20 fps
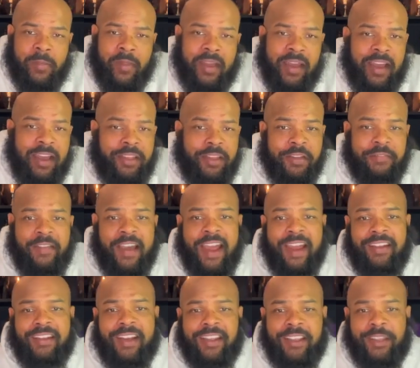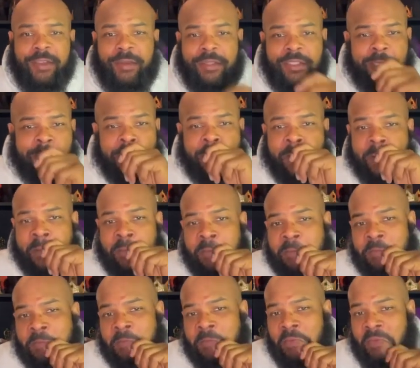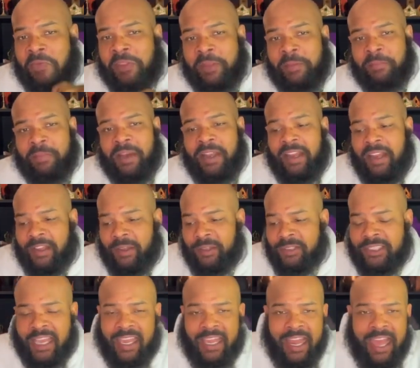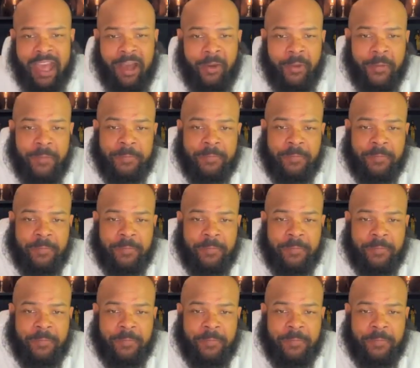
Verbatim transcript: Uh, you can find it on YouTube, but uh, go check it out.